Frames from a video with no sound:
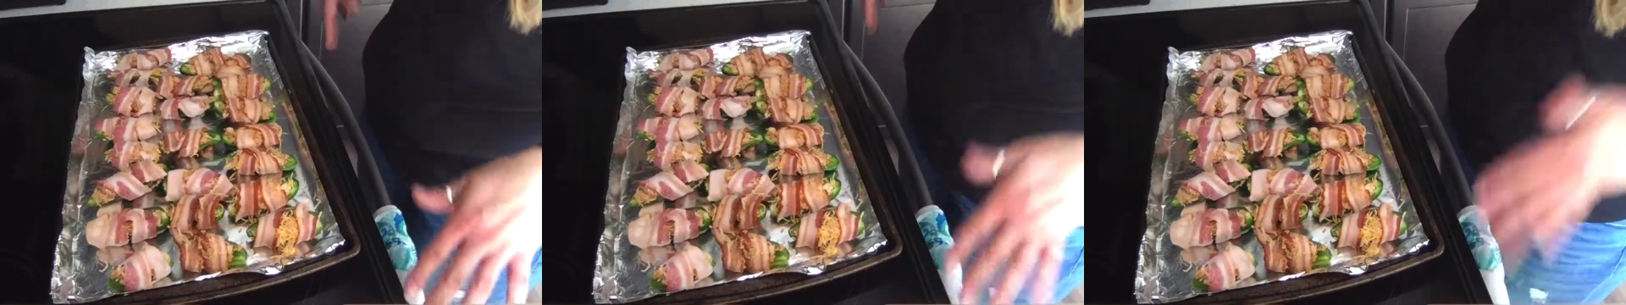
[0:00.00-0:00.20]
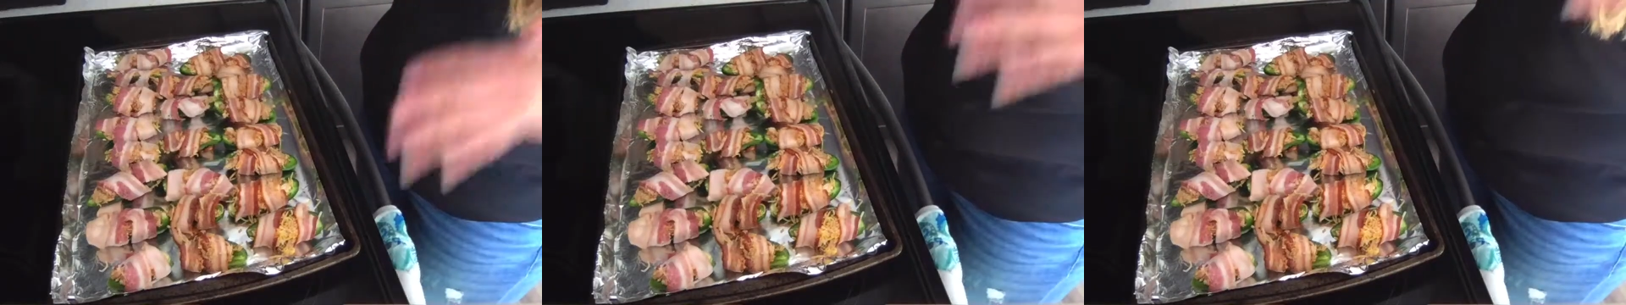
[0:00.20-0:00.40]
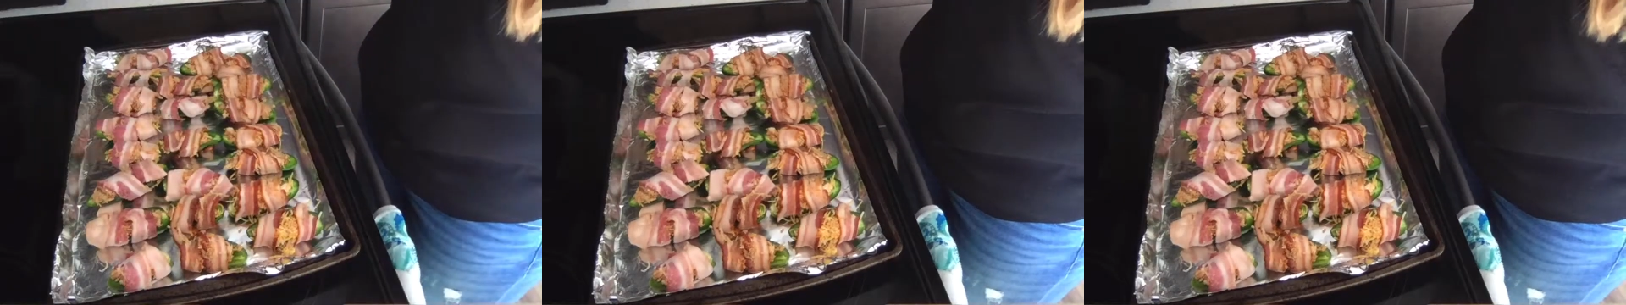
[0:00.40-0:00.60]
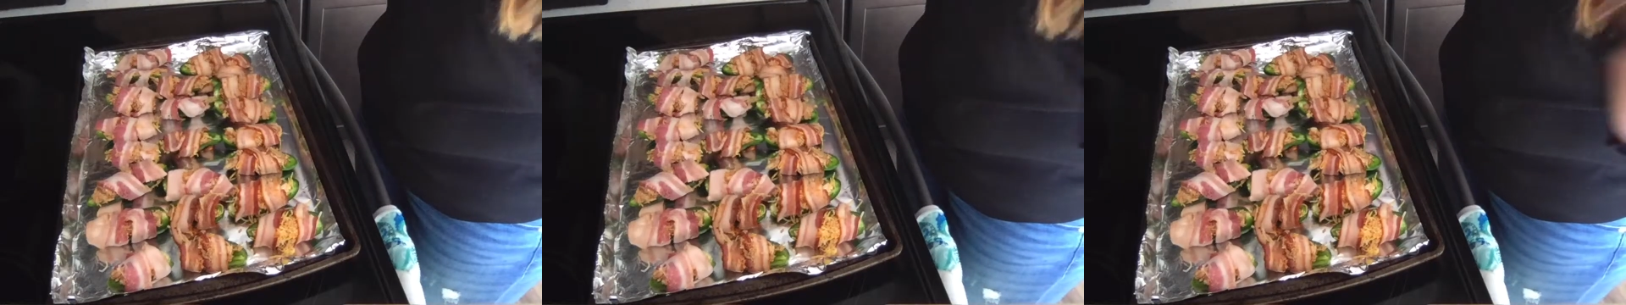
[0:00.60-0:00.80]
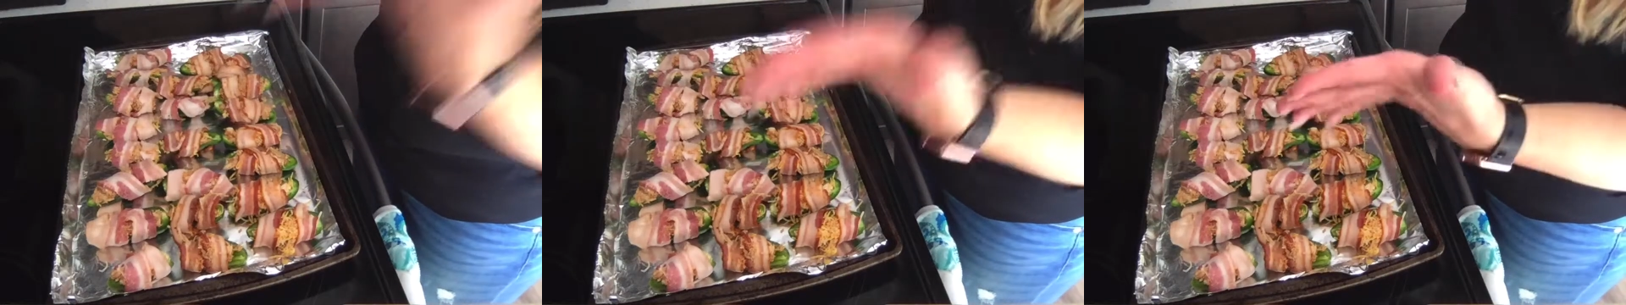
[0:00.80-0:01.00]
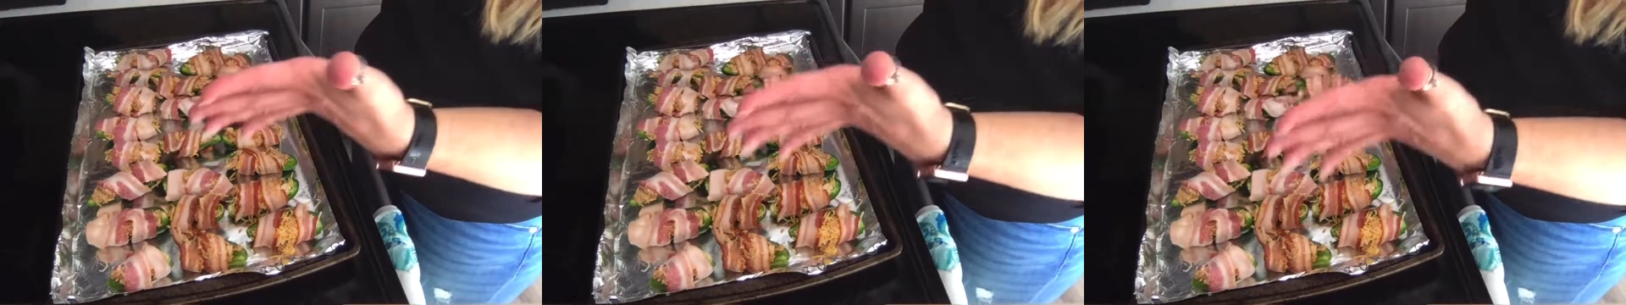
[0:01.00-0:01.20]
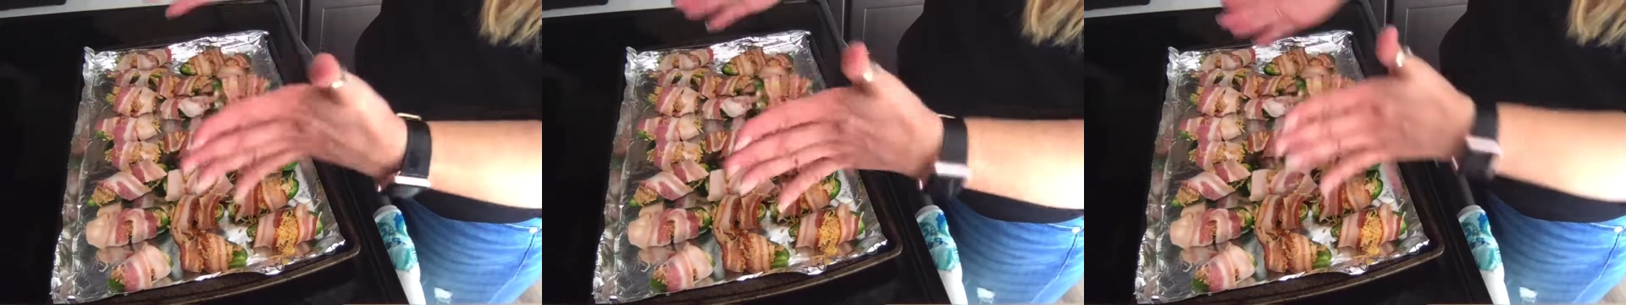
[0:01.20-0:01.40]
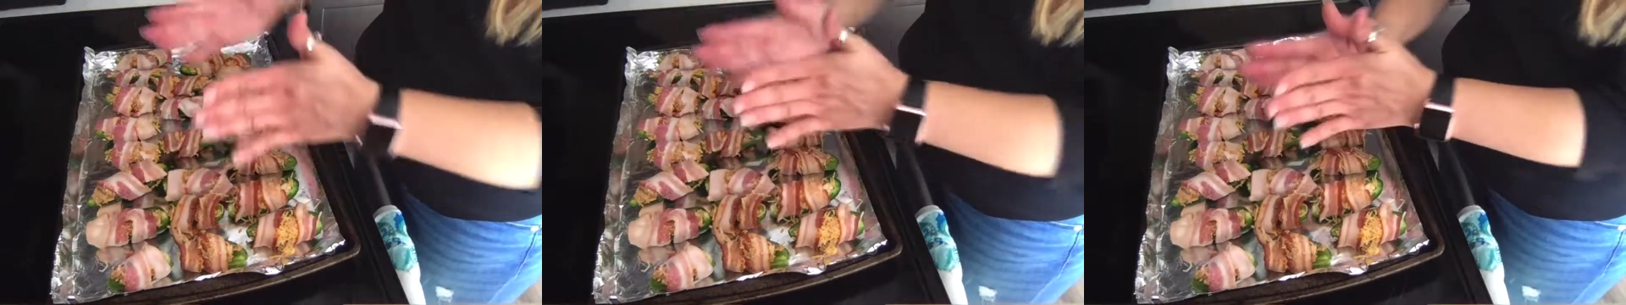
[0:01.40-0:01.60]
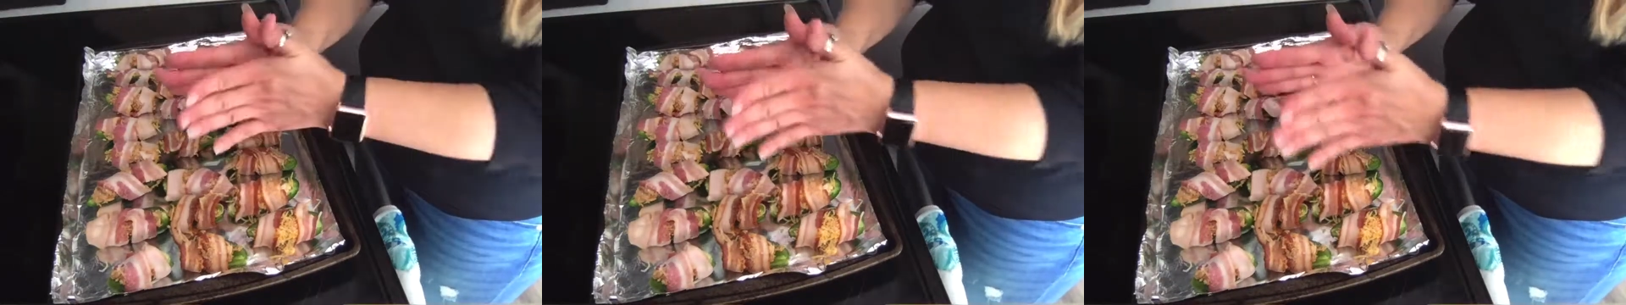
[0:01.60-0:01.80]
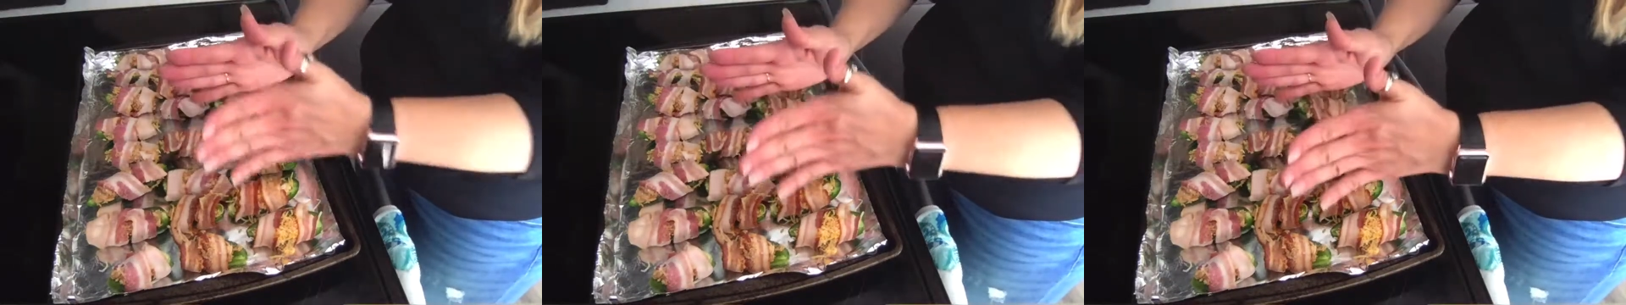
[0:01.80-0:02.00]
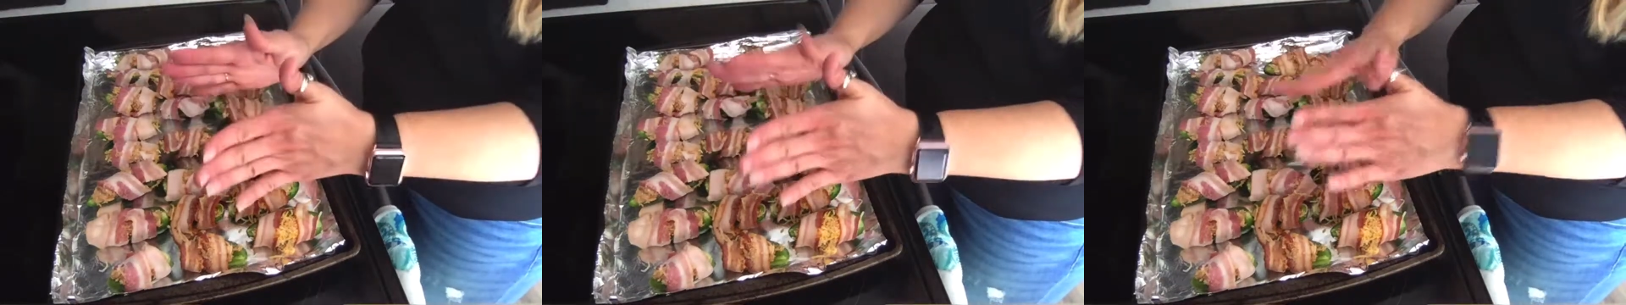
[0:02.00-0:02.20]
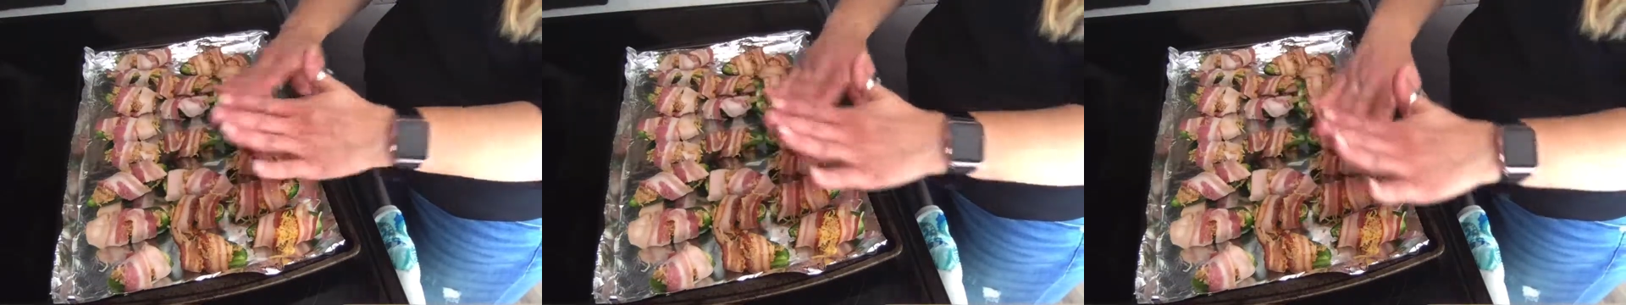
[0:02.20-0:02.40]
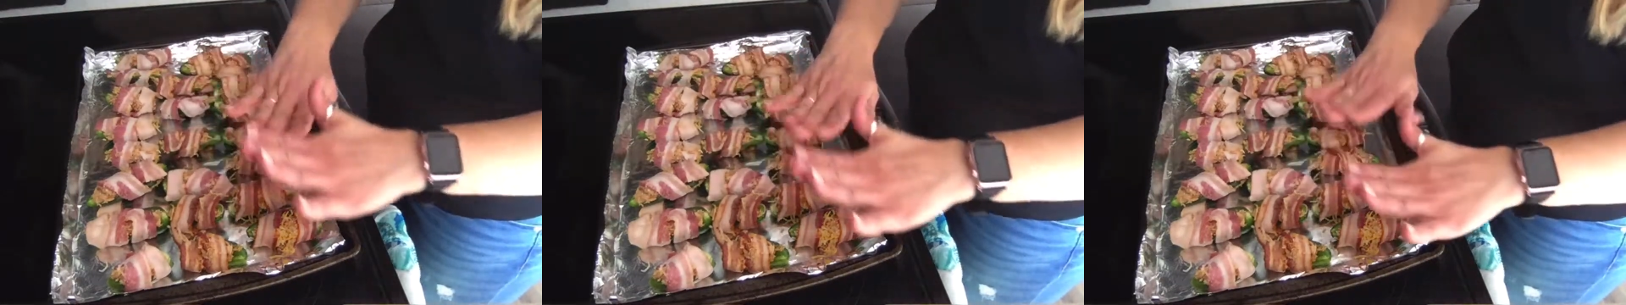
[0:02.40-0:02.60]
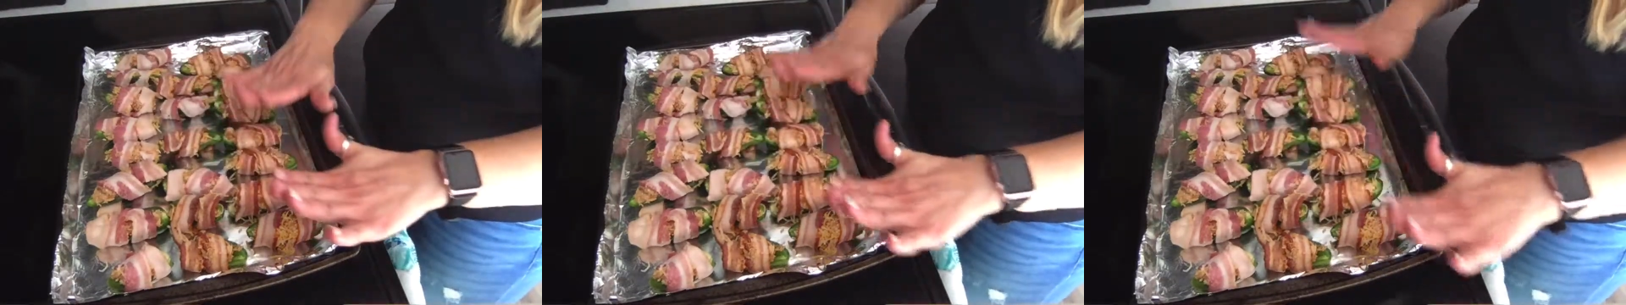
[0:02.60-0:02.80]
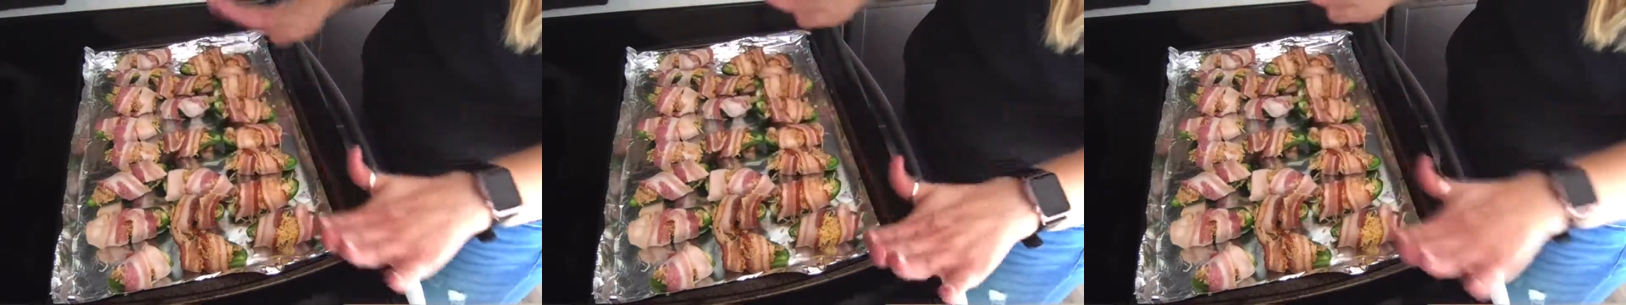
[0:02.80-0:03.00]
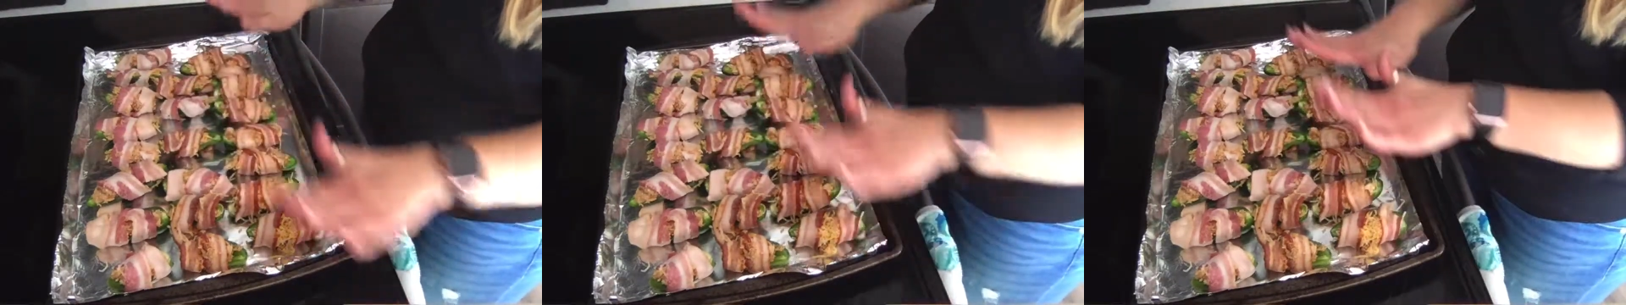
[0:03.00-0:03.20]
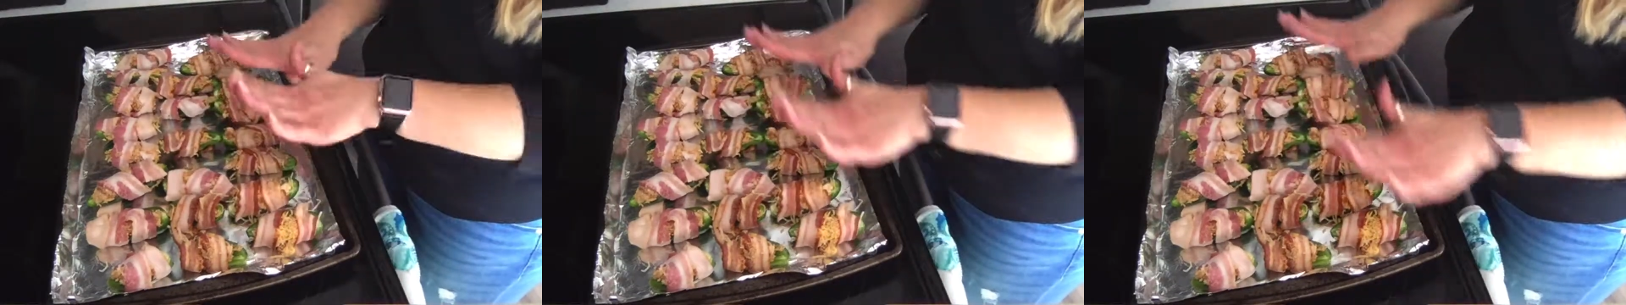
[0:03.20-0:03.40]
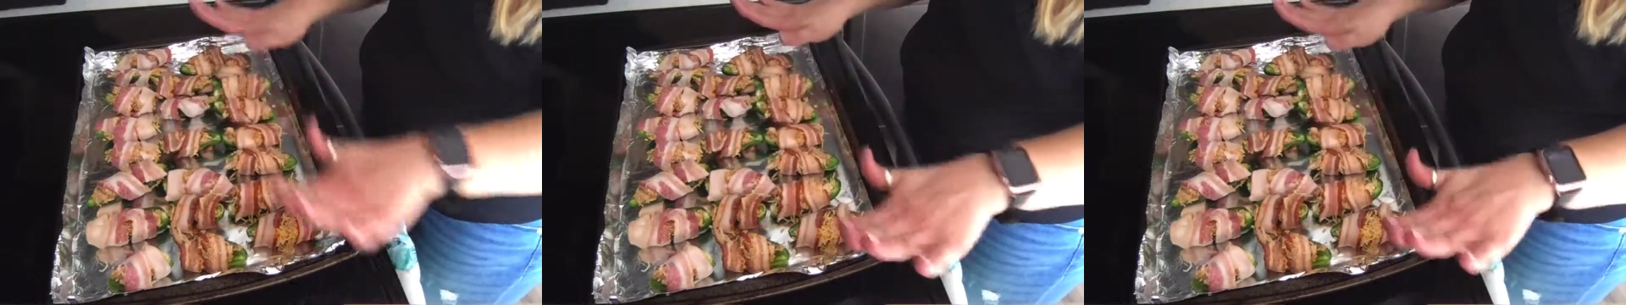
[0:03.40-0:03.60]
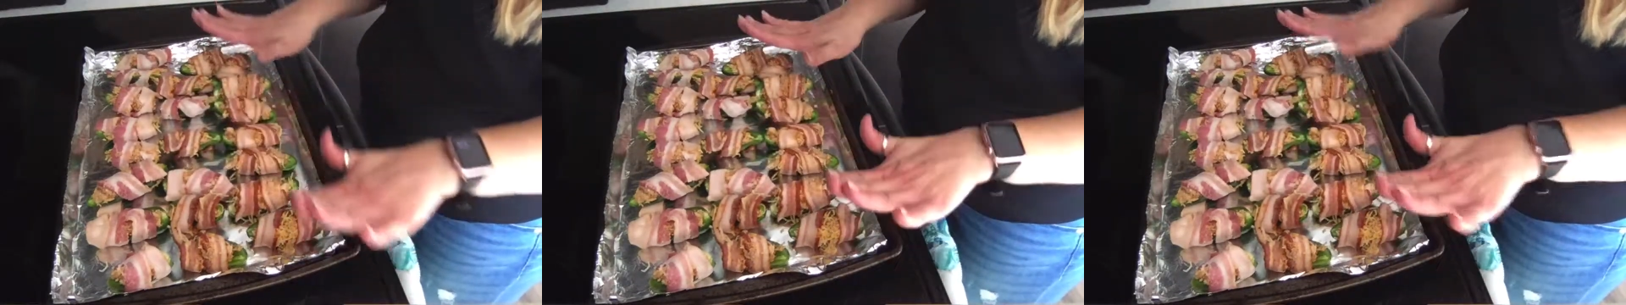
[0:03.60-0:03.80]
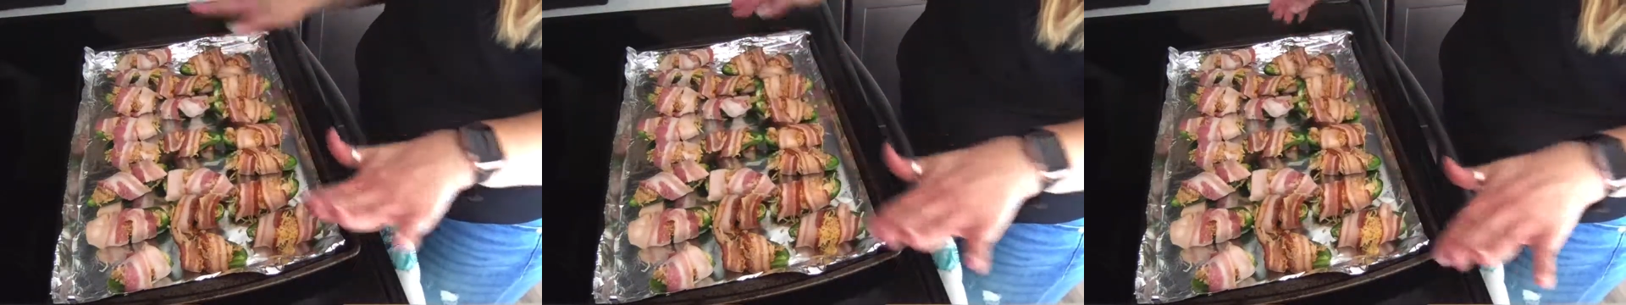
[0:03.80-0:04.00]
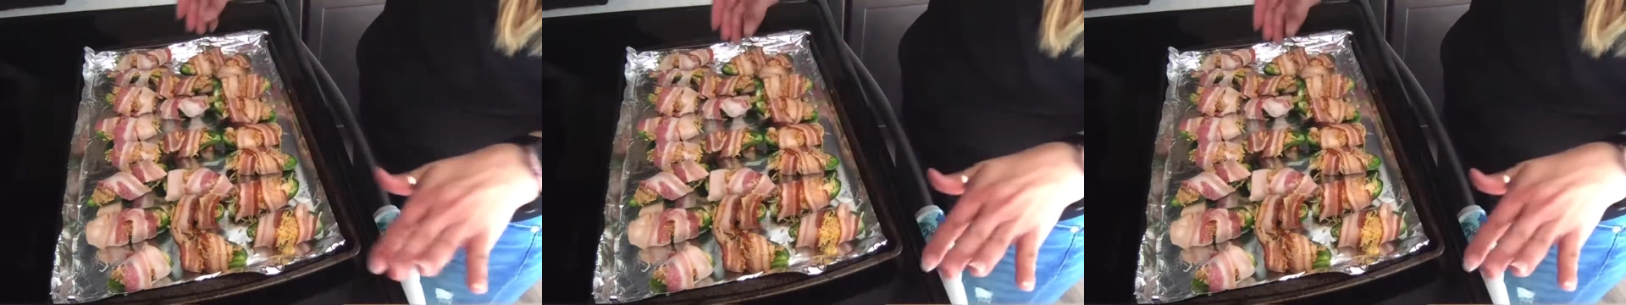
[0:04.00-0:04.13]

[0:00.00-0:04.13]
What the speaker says: Nobody's mouth can be seen.